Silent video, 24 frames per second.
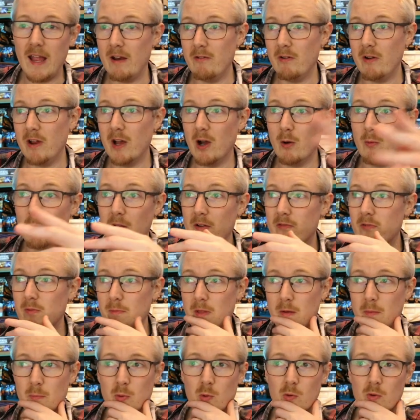area away from
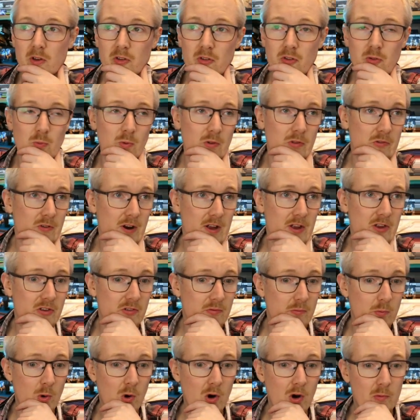the opponents with Rites
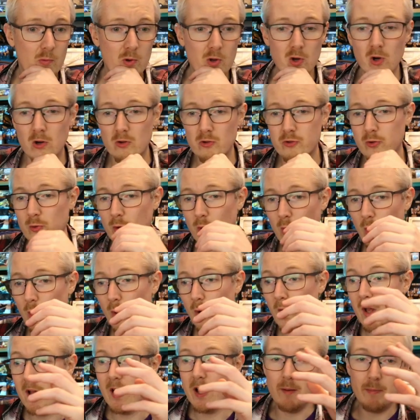of War. We could also
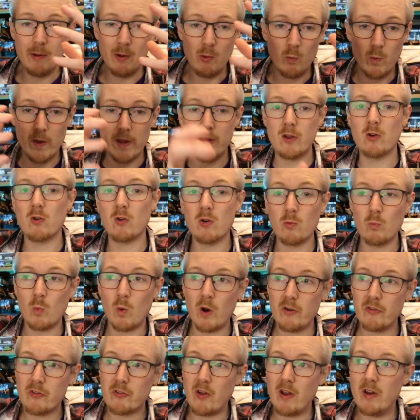go a bit weaker on
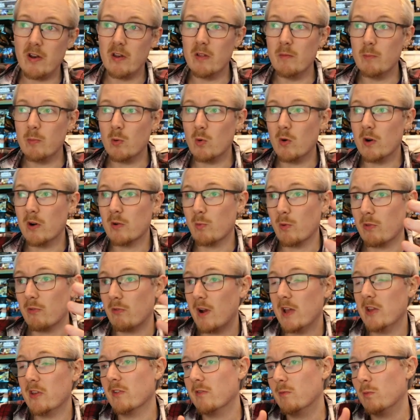one side of the board with
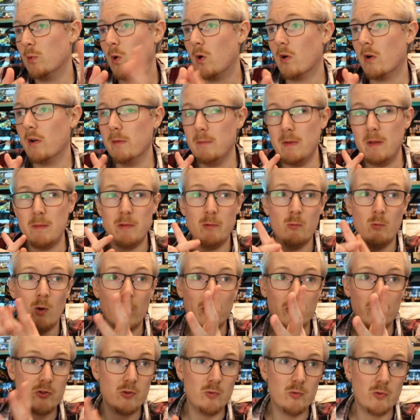Rites of War and maybe
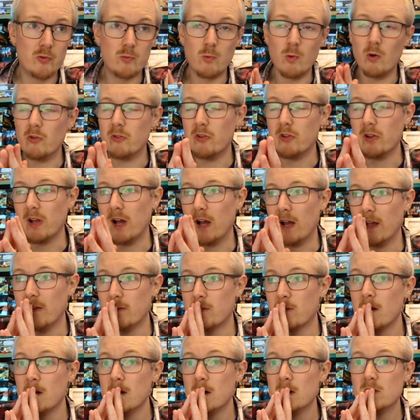1 or 2 squads of
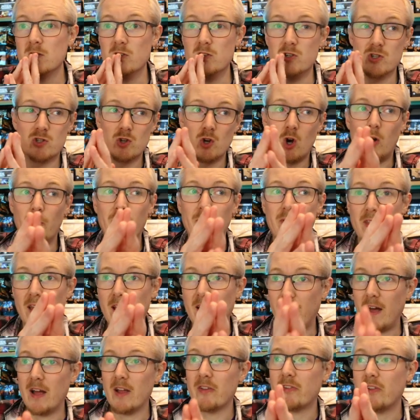guys to just
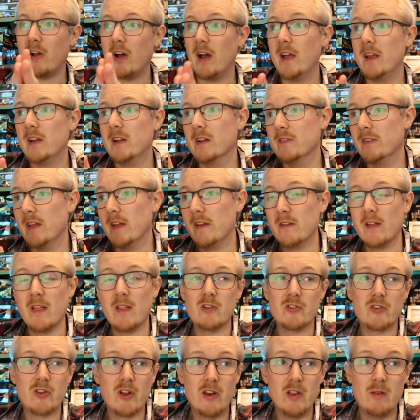obsec that side, and then the
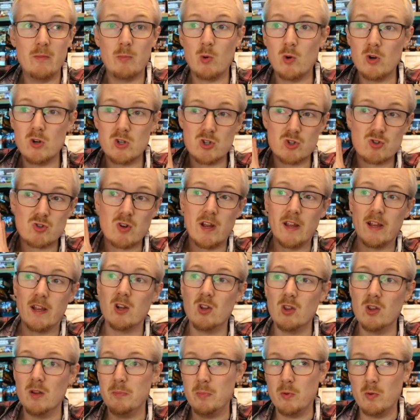other side of the board just try and
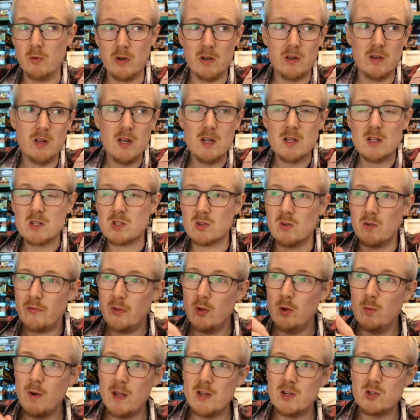kill the opponent. So a
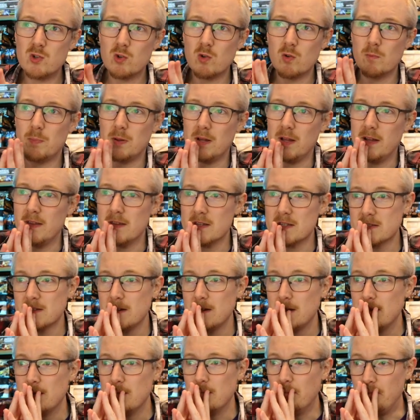few ways you could play this,
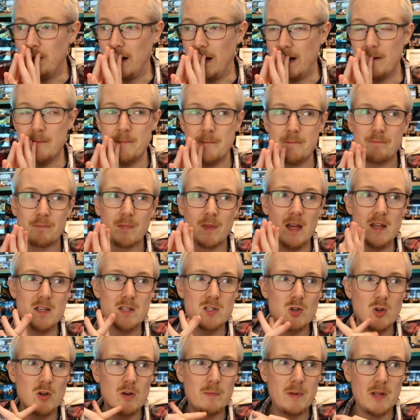but it
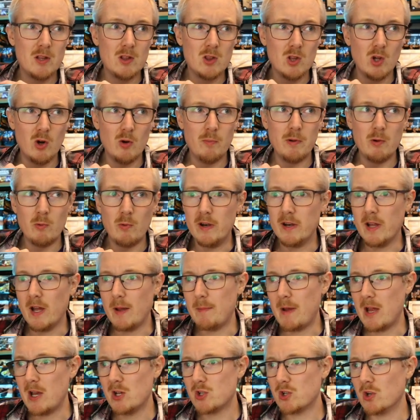is going to be a little bit
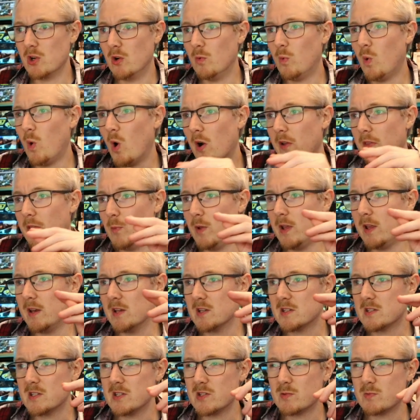one-dimensional. What are the
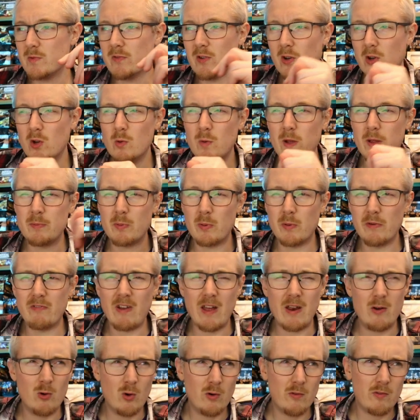weaknesses? We've got no way to
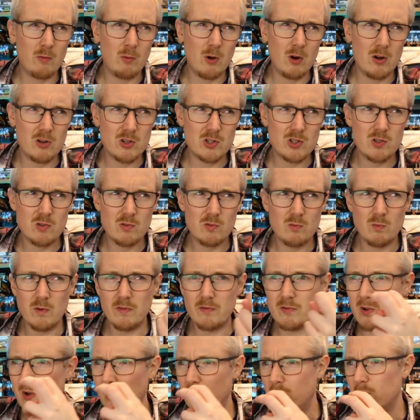prevent Overwatch.
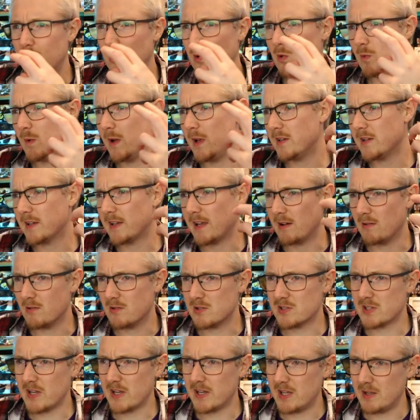We've got no way to counter
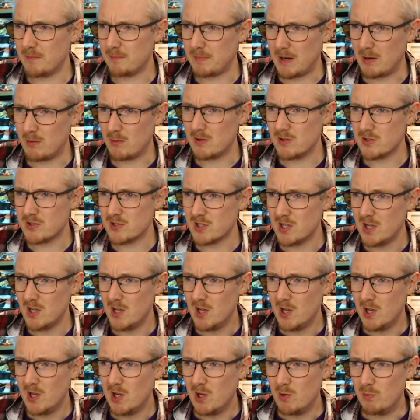psychic powers.
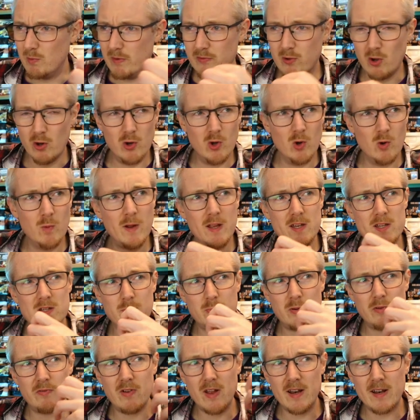We've got no way to
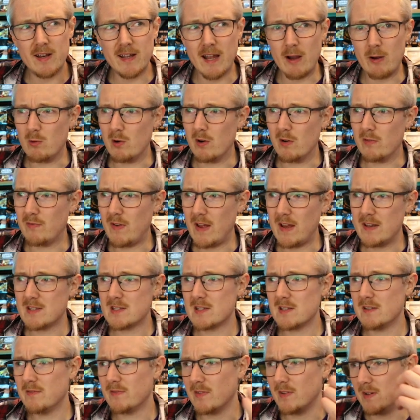prevent
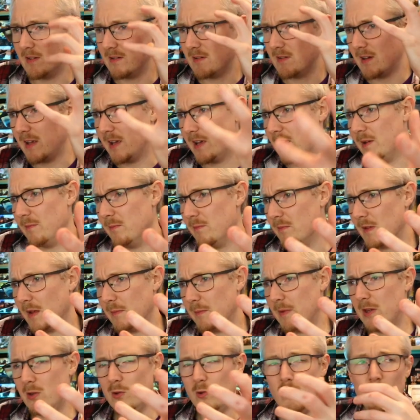counter-offensive. And I
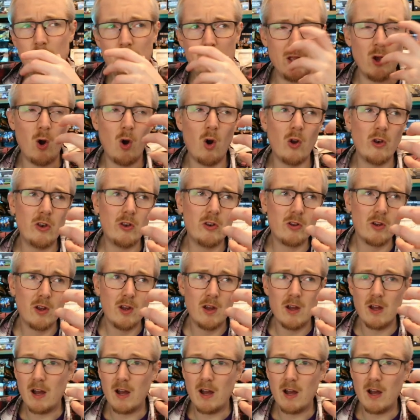mean, beyond